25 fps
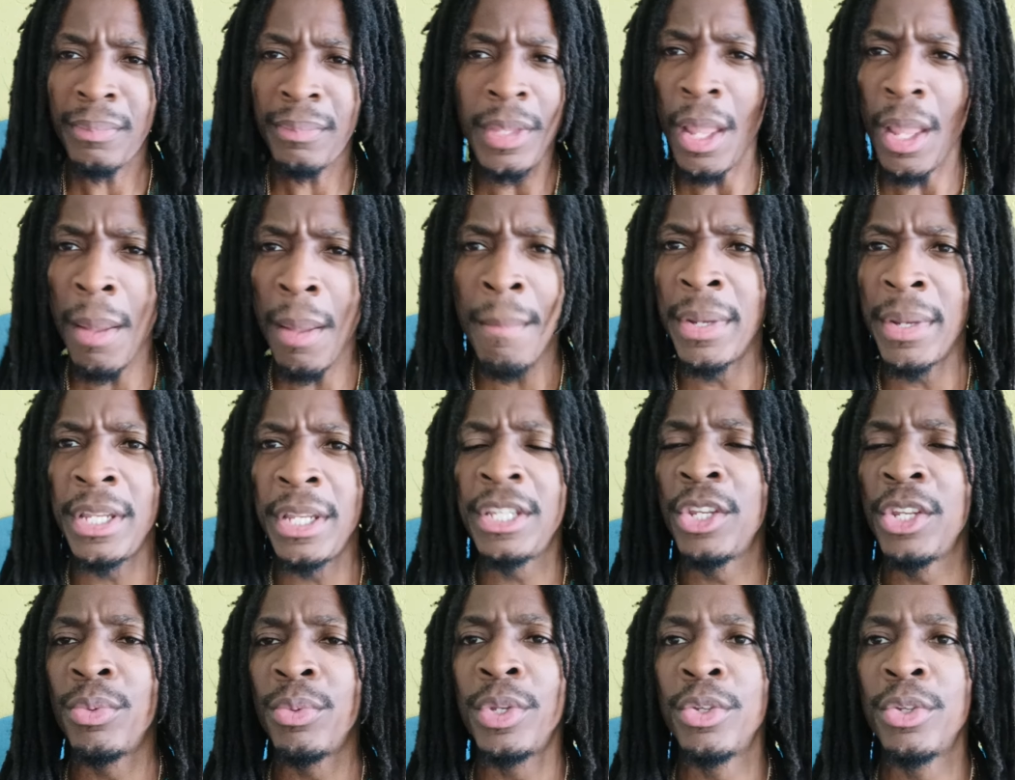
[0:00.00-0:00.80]
But he
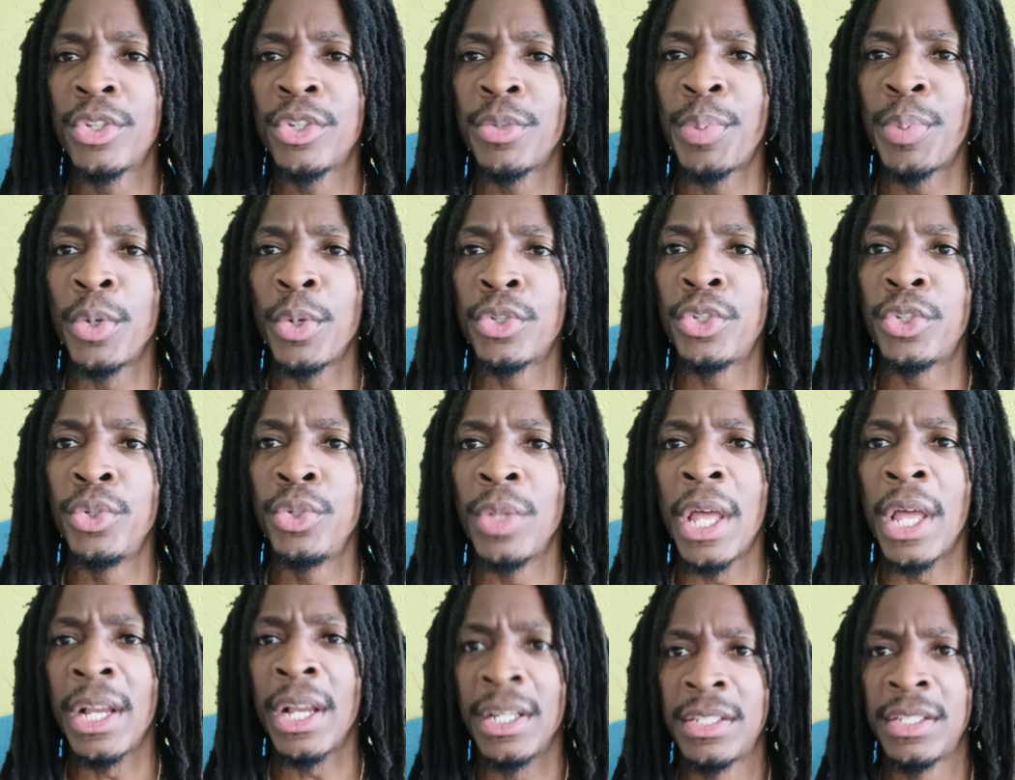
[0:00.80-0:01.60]
did what he was supposed to do.
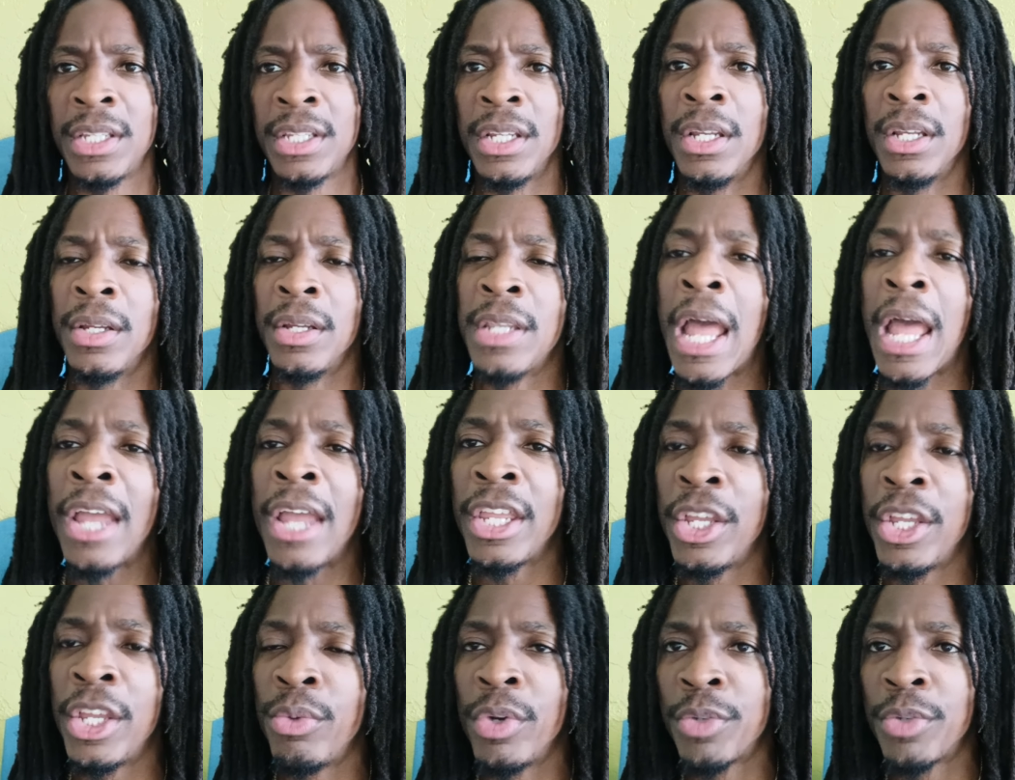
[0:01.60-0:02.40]
Like I said,
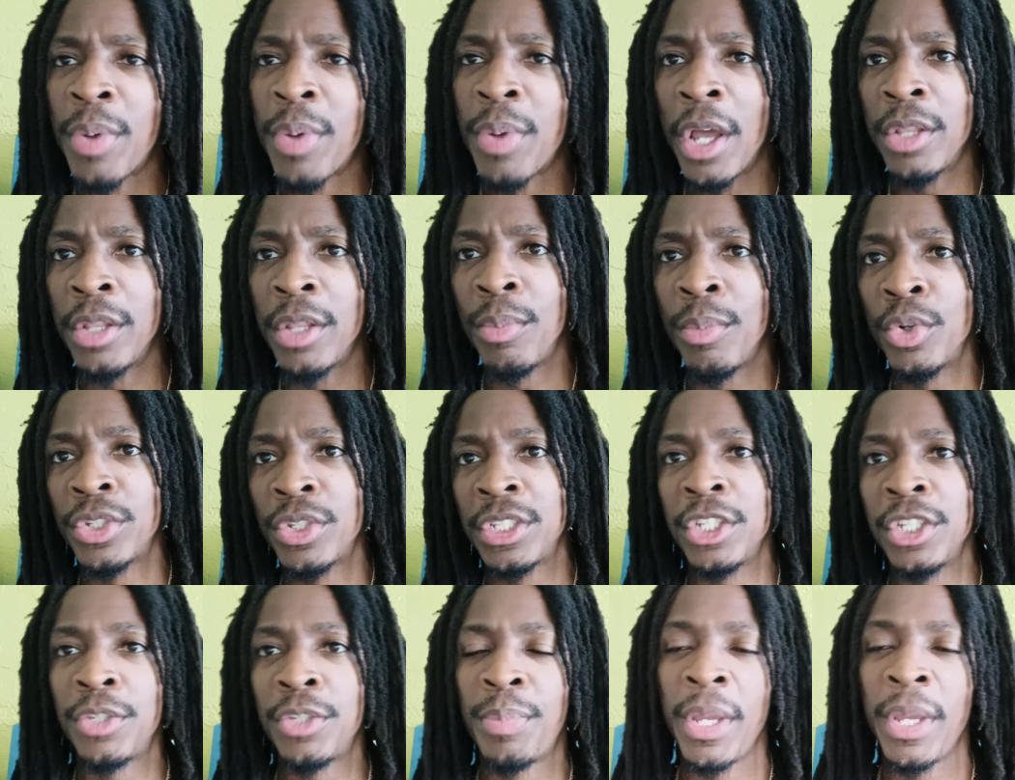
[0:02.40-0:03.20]
Naoya Inoue was probably the most
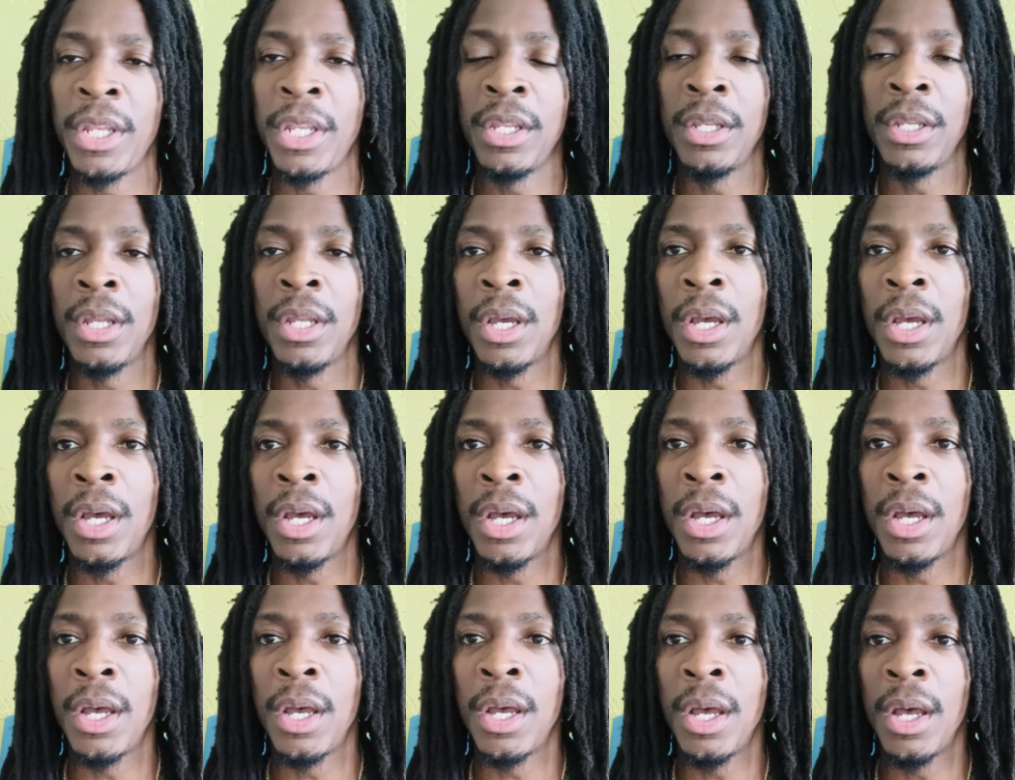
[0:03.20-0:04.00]
anticipated.
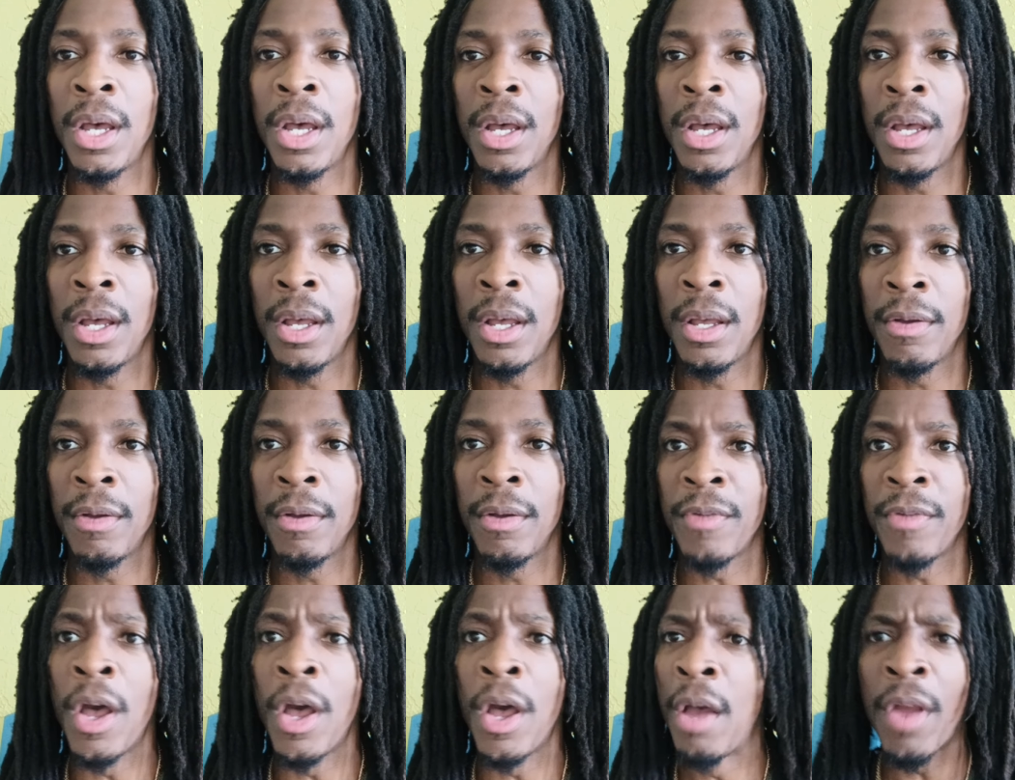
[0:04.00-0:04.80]

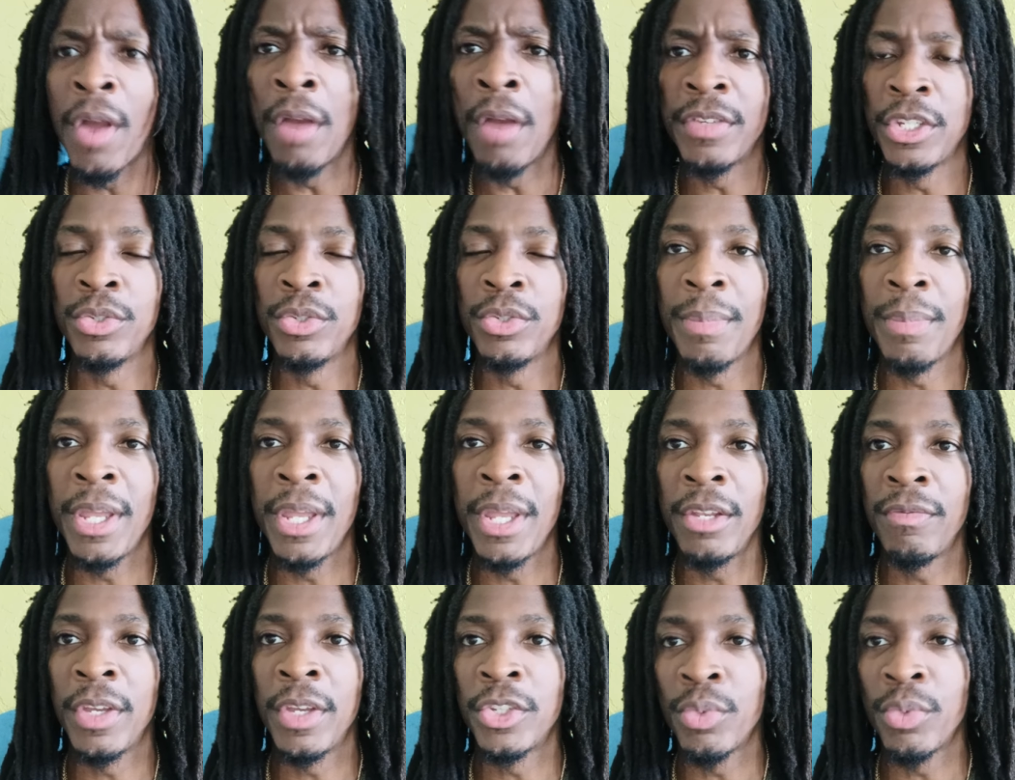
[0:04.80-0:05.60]
Obviously, he was the main
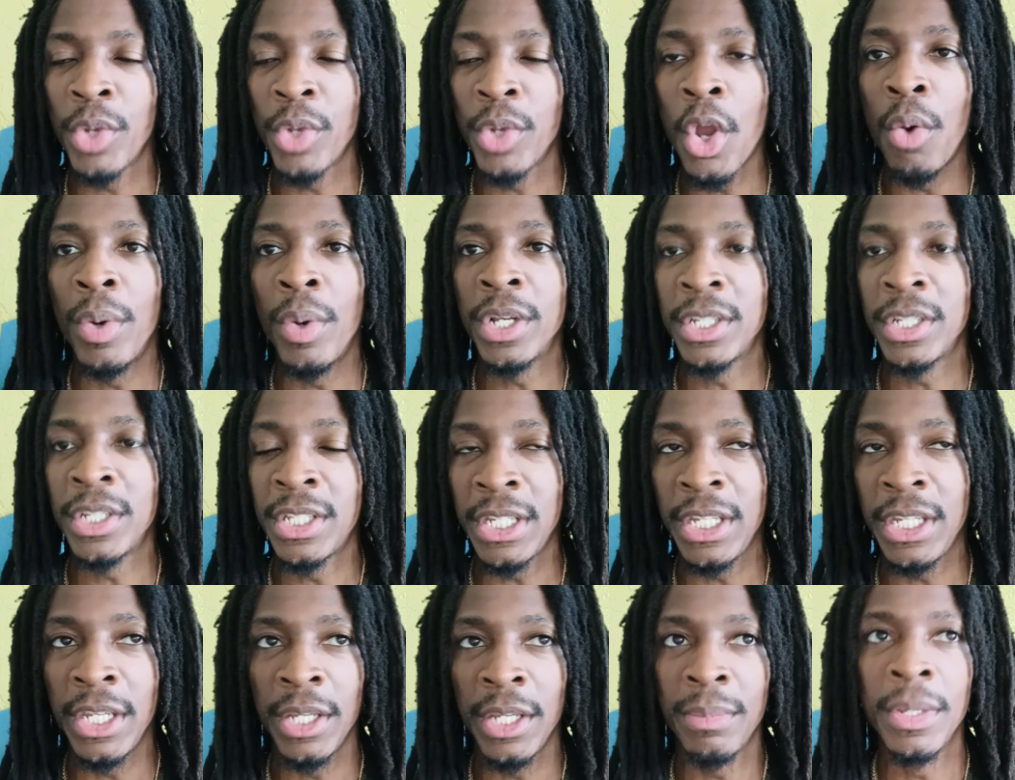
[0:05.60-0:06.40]
event, so we all wanted to
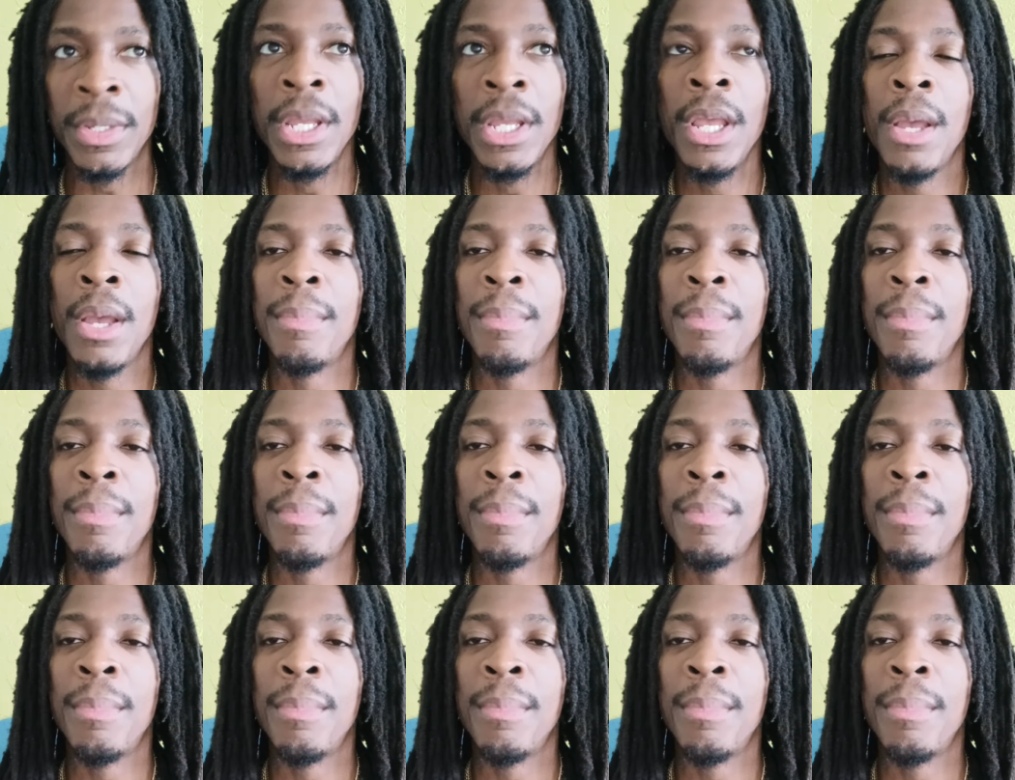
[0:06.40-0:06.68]
see him.